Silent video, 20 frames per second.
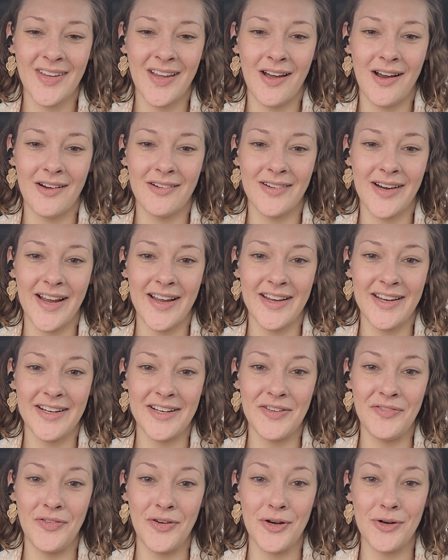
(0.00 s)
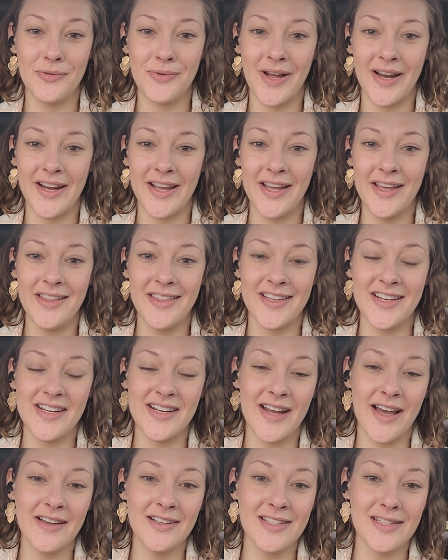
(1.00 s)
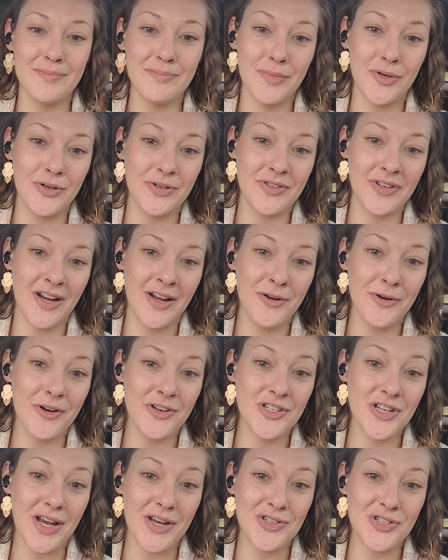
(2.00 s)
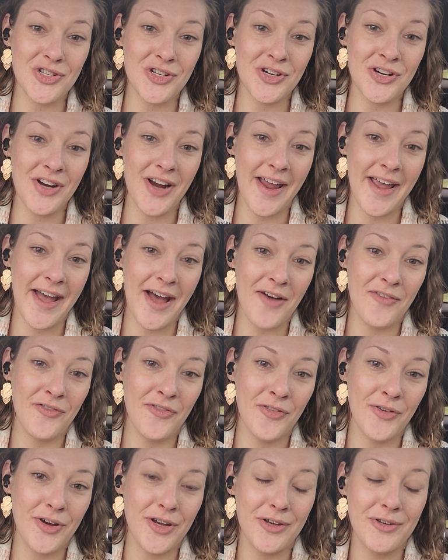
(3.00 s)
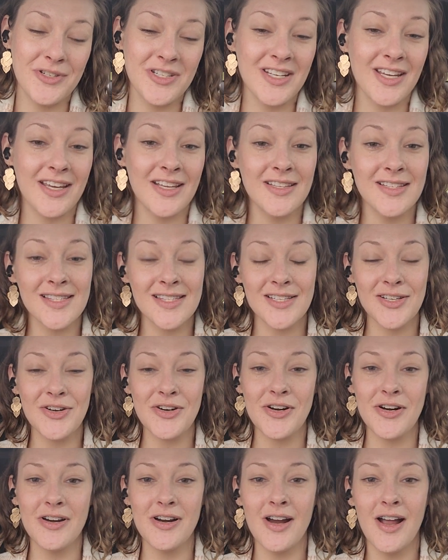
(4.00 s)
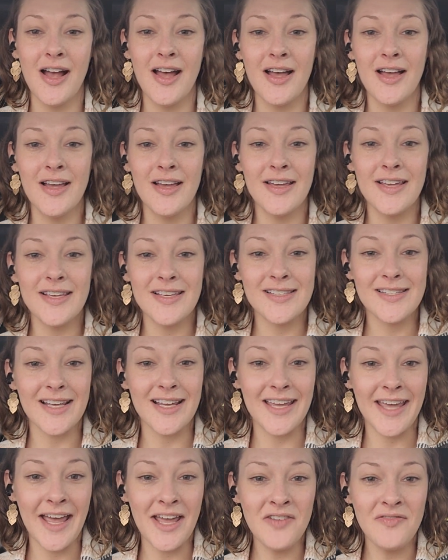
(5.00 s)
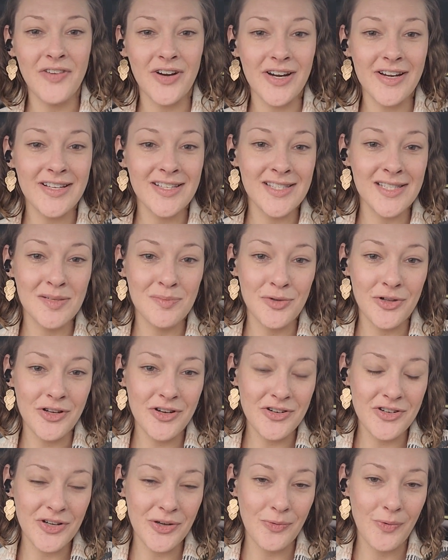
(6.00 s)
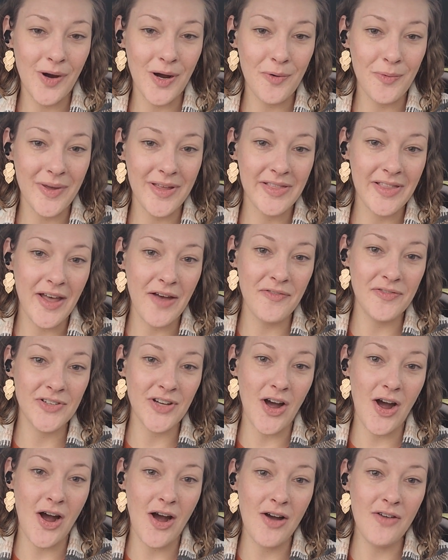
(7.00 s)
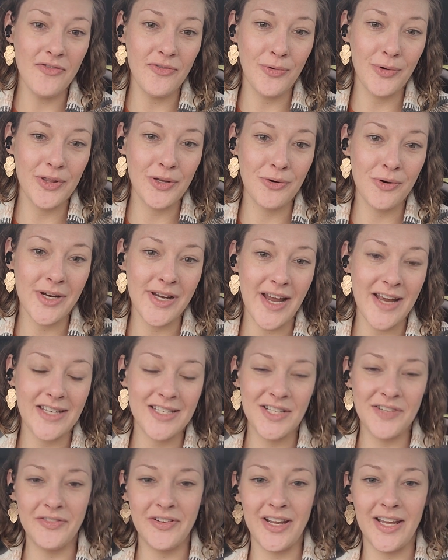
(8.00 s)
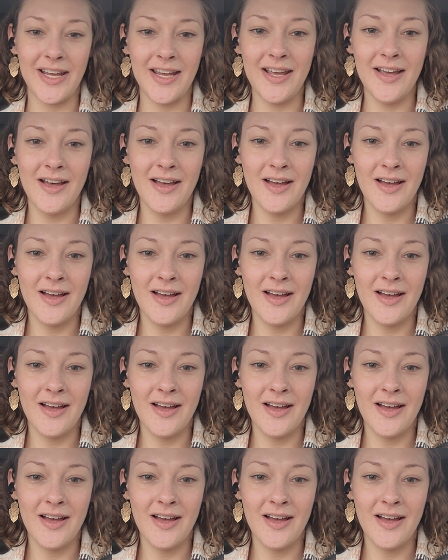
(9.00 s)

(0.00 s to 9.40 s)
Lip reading: All right, if you're ready, the next mudra or gesture I have for you to consider is again very similar to where we left off with creativity.